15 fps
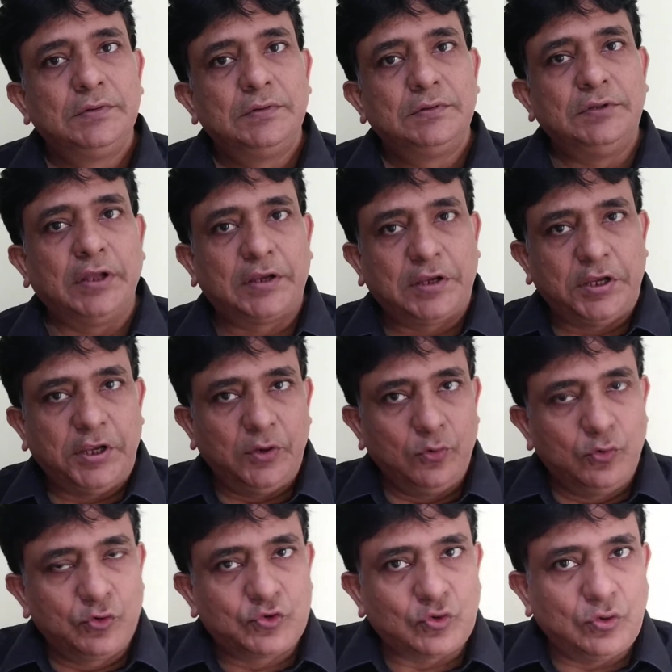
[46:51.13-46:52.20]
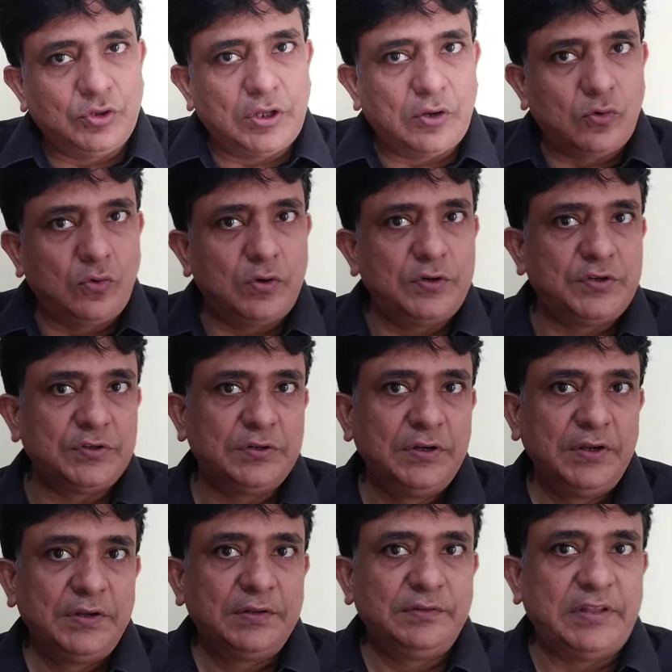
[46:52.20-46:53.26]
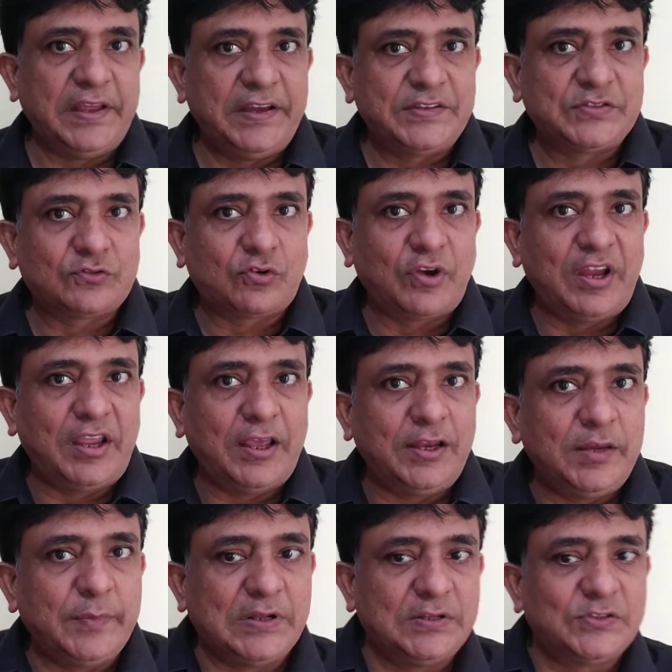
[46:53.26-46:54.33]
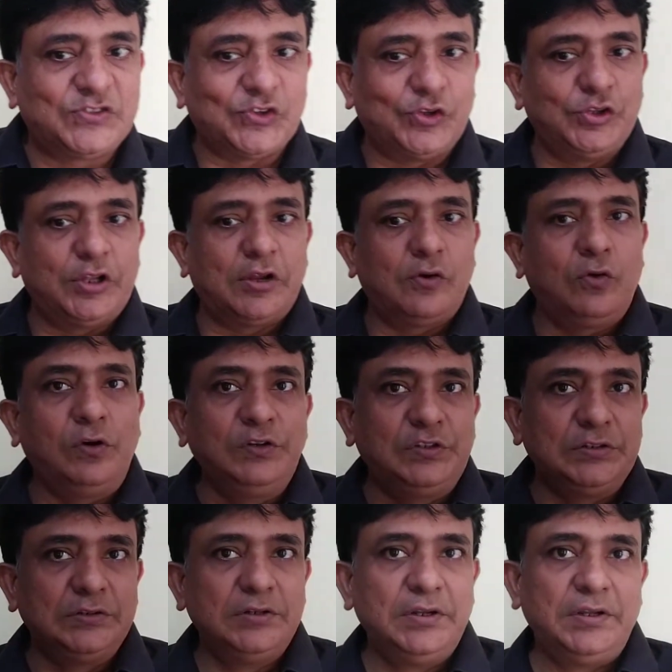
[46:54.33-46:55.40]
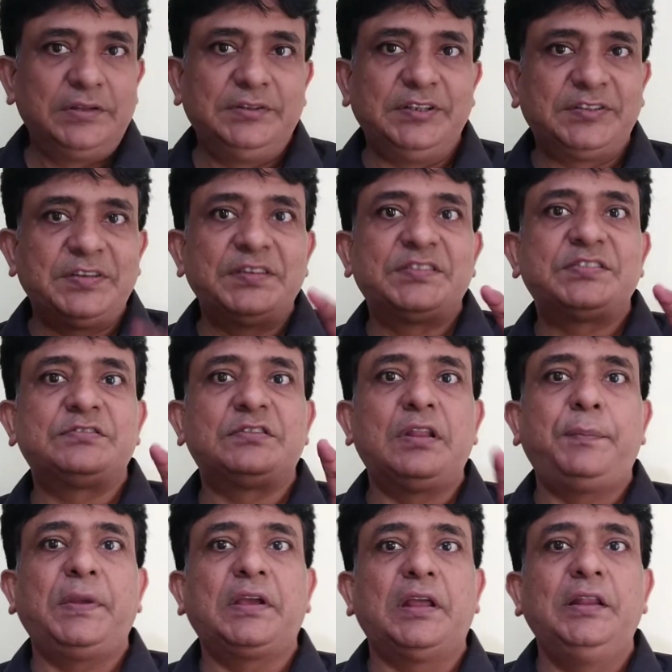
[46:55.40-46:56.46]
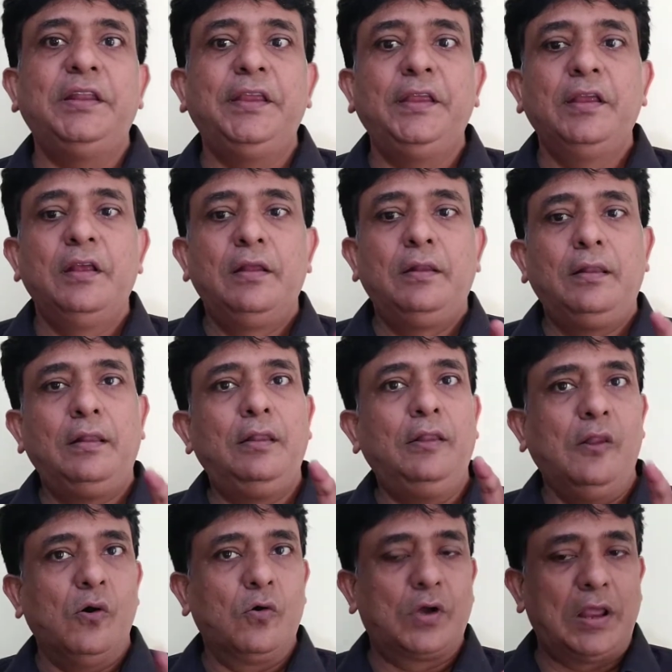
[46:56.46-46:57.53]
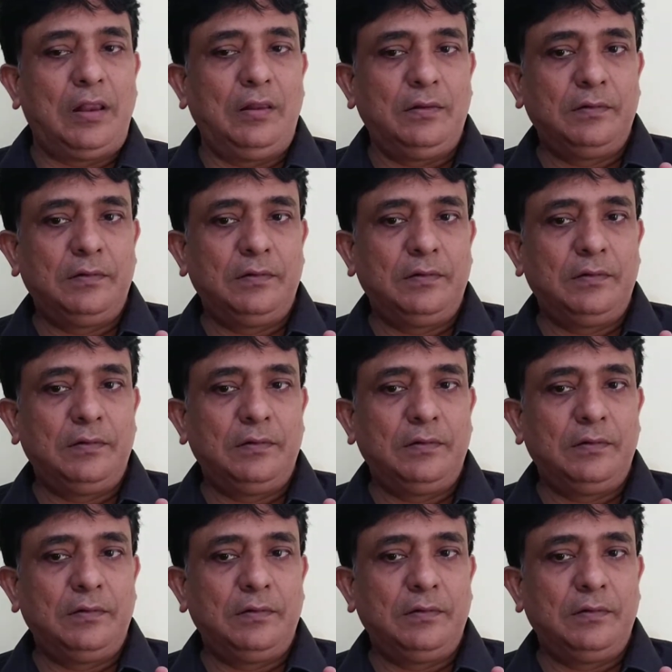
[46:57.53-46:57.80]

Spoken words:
the chaos on the road, the stray animals on the road, this is typically local.